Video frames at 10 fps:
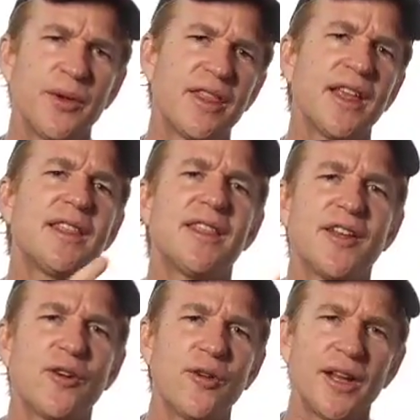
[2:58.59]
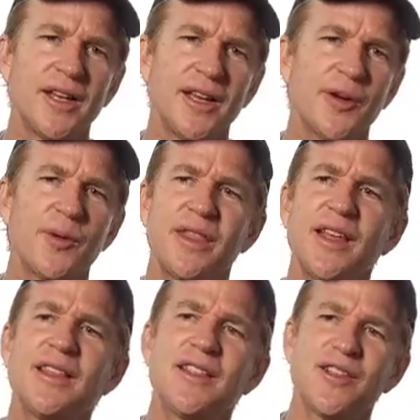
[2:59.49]
We think that they're going in here. We
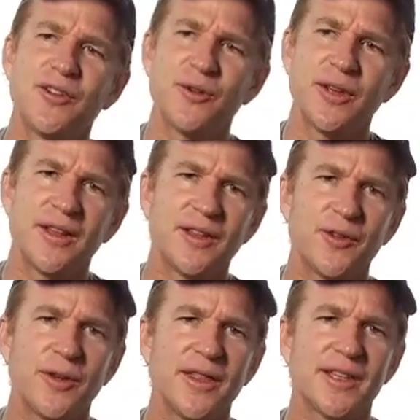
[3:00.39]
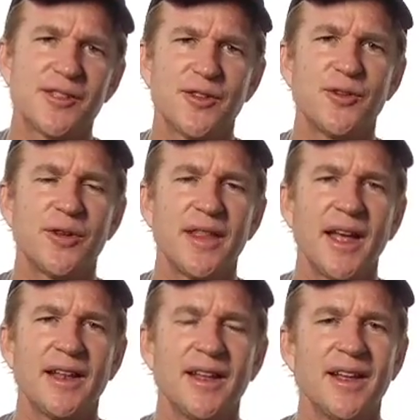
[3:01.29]
think that they're doing, doing this, they're doing that.